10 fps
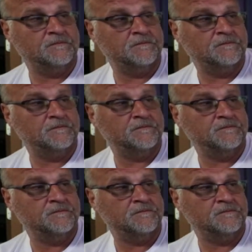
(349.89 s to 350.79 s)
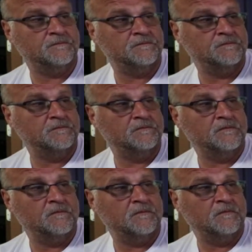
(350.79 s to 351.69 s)

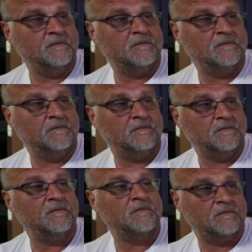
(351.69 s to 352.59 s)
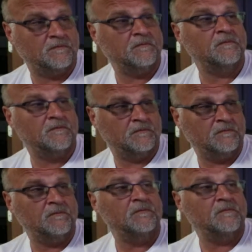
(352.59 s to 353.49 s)

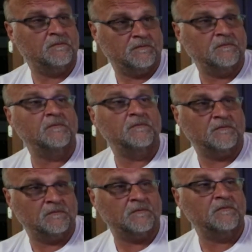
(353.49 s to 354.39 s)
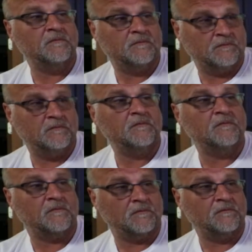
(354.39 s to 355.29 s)

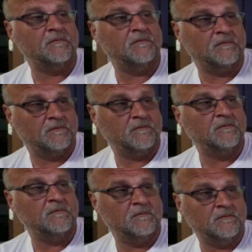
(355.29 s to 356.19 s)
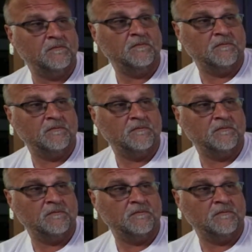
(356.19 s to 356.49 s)
The person shown says nothing.